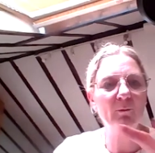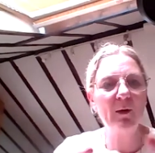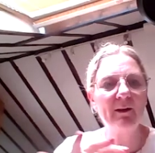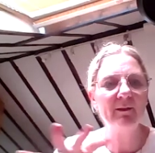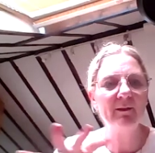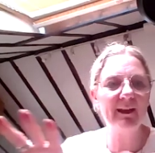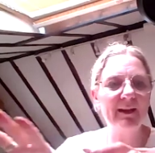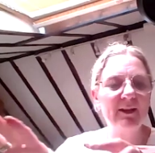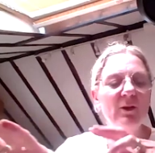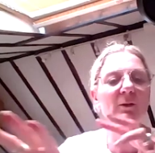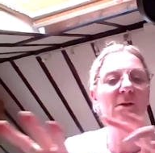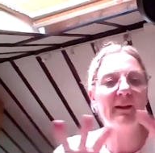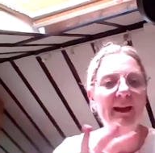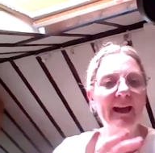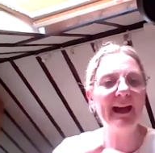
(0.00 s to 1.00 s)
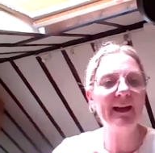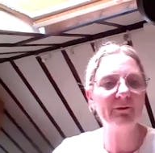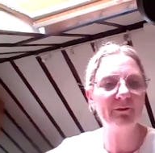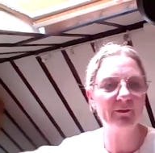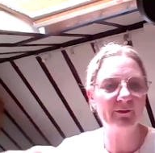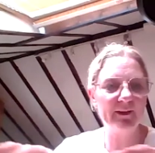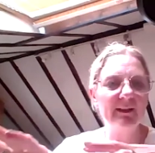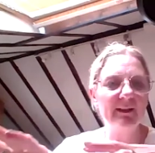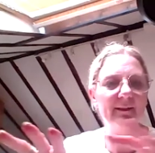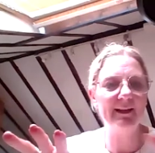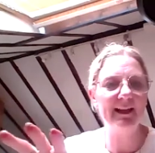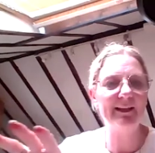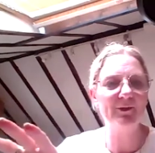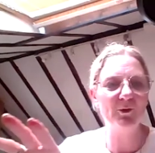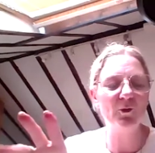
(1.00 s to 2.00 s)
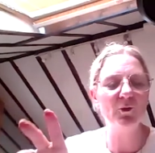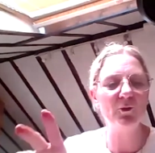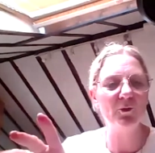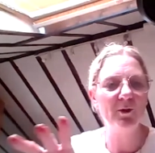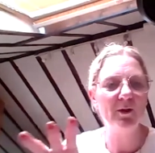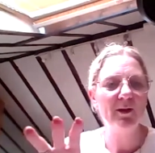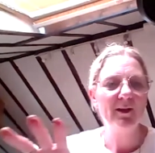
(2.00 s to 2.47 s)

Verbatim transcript: Whereas they used to have international